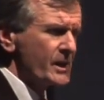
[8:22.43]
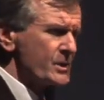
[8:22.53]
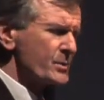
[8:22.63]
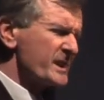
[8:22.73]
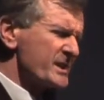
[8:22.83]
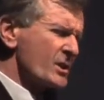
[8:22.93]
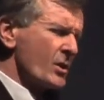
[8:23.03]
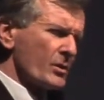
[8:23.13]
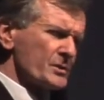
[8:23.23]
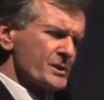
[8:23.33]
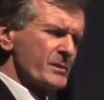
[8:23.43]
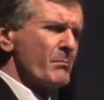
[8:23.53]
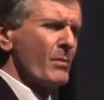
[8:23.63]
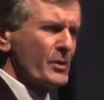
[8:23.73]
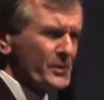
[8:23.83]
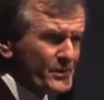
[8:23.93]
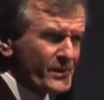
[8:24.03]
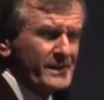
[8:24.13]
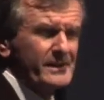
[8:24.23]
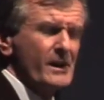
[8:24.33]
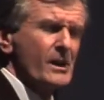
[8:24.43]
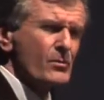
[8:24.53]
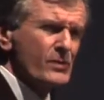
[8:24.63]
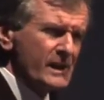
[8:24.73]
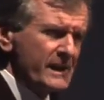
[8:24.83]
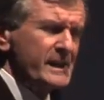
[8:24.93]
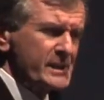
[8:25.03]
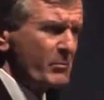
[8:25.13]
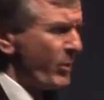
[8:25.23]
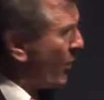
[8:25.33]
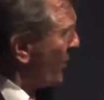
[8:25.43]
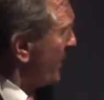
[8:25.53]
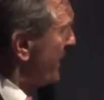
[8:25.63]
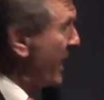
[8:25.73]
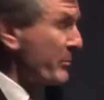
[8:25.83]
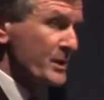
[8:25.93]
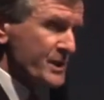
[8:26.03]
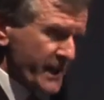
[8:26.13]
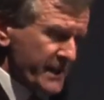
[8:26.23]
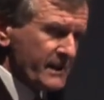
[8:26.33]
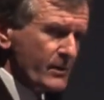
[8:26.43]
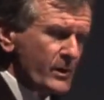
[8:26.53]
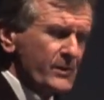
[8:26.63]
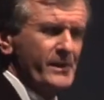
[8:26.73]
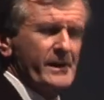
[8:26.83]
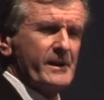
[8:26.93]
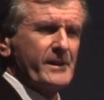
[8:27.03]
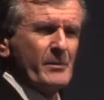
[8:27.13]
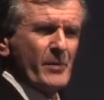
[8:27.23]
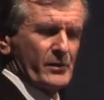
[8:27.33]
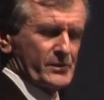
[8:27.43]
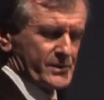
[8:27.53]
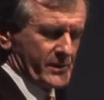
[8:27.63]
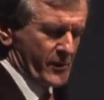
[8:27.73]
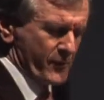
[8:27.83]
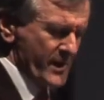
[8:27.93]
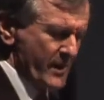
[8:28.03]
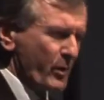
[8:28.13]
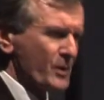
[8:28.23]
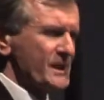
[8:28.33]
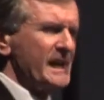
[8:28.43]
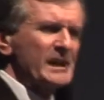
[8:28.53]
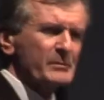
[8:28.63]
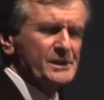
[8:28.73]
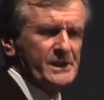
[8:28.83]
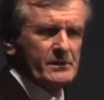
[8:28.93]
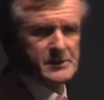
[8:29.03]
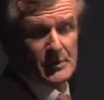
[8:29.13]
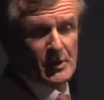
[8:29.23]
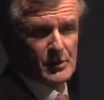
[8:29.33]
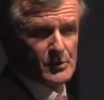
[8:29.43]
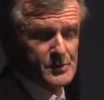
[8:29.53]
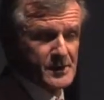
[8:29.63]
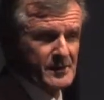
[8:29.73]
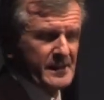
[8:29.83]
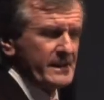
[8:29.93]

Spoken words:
So this constant monitoring really is important, and particularly with the amounts of pozzolanic materials that we're now using.